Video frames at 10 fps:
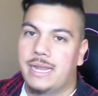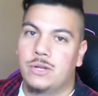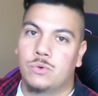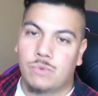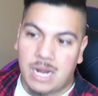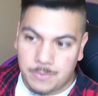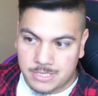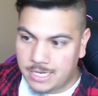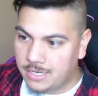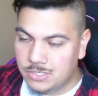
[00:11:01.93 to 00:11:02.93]
I know Rob
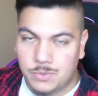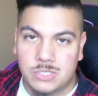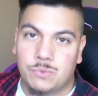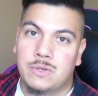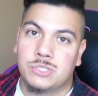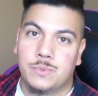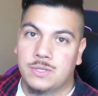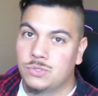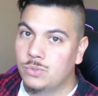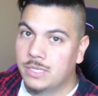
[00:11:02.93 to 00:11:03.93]
was getting into it as well, so we
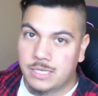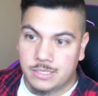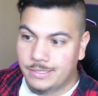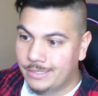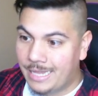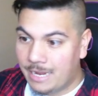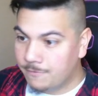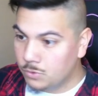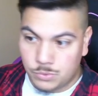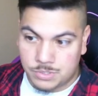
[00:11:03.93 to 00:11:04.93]
can do like a
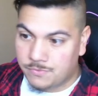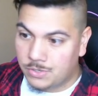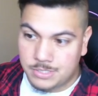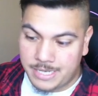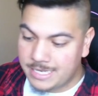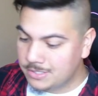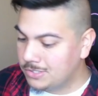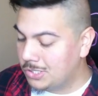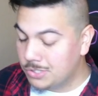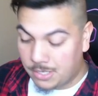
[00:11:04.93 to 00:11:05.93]
live duel as far as that's
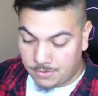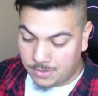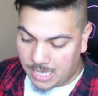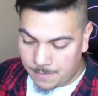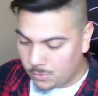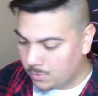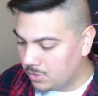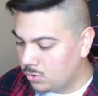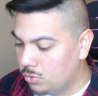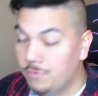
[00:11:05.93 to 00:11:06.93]
concerned. So I think that'd be
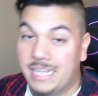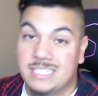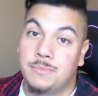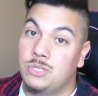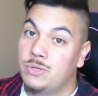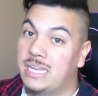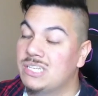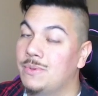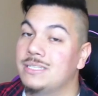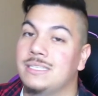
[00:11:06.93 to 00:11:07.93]
really cool. If that's something you
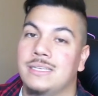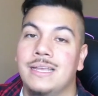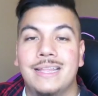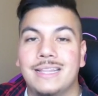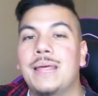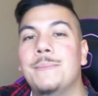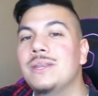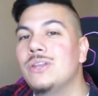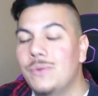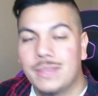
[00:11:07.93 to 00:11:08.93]
guys want to see. Let
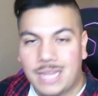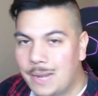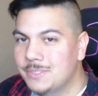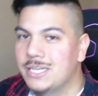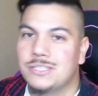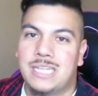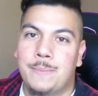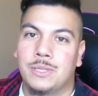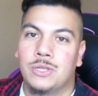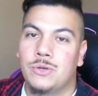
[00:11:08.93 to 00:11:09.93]
me know in the comment section
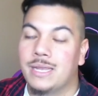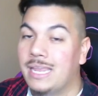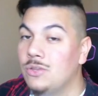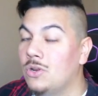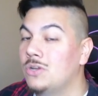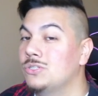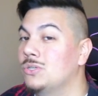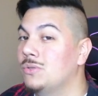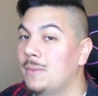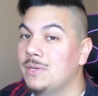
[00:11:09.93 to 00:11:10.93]
down below. Again, you can
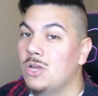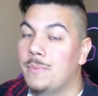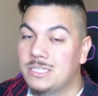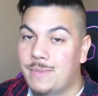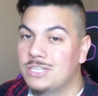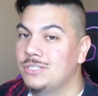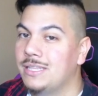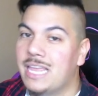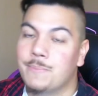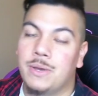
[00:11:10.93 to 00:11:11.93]
also let me know by smashing the
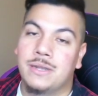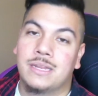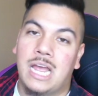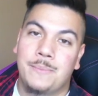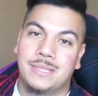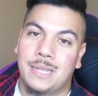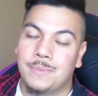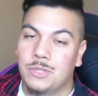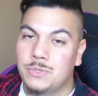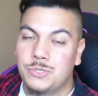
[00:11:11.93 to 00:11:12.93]
like button, comment down
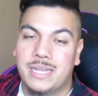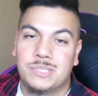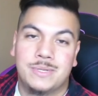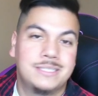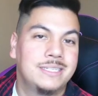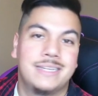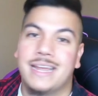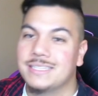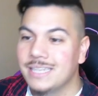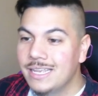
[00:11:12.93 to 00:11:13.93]
below what you guys want to see
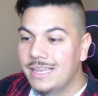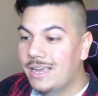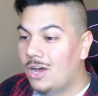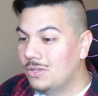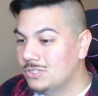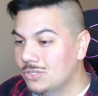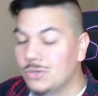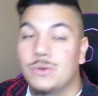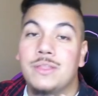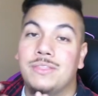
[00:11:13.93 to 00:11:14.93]
next.
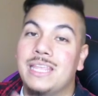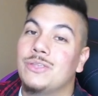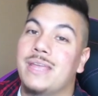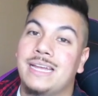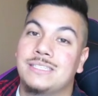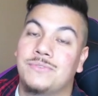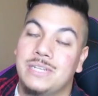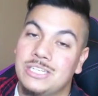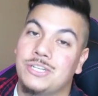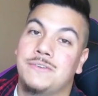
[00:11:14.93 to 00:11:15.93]
Also, thank you guys,
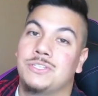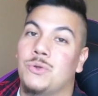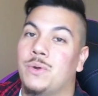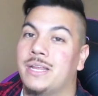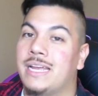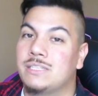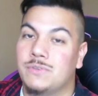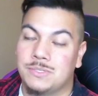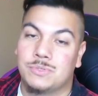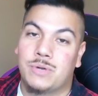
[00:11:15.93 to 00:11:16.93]
each and every single one of you guys
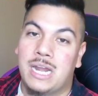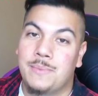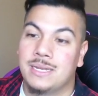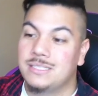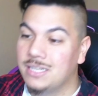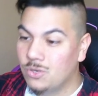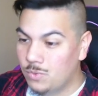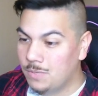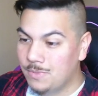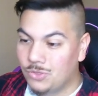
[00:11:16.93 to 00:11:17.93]
for subscribing and sticking
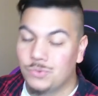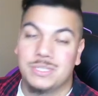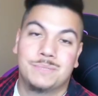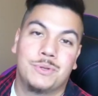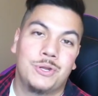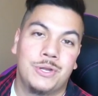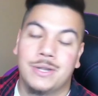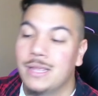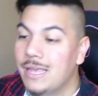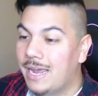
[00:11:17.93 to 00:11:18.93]
with me through this
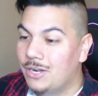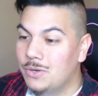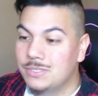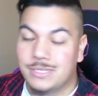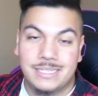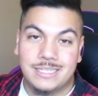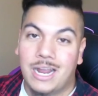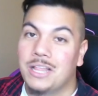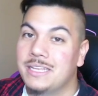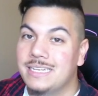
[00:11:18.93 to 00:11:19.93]
period. I know today's the
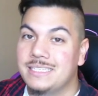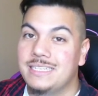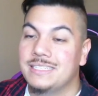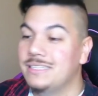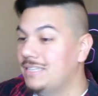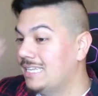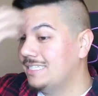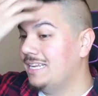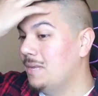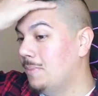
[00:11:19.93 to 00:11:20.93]
holiday season, not
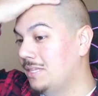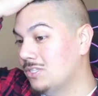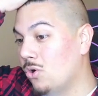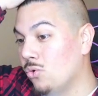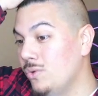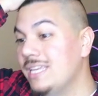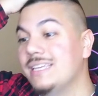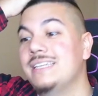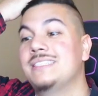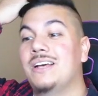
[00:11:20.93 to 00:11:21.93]
today, but this whole
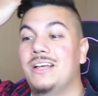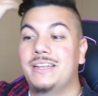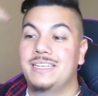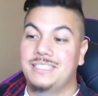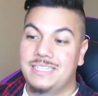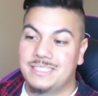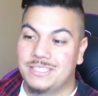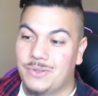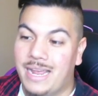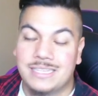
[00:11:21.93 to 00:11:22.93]
week is the holiday season,
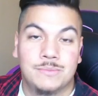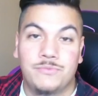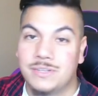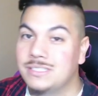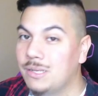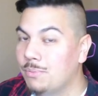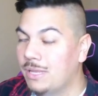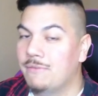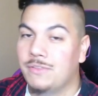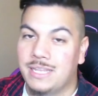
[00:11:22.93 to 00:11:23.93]
so I have some fun stuff
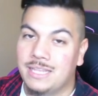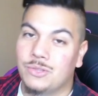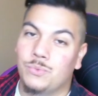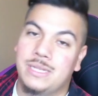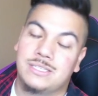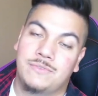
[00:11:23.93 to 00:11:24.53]
planned for the end of the week.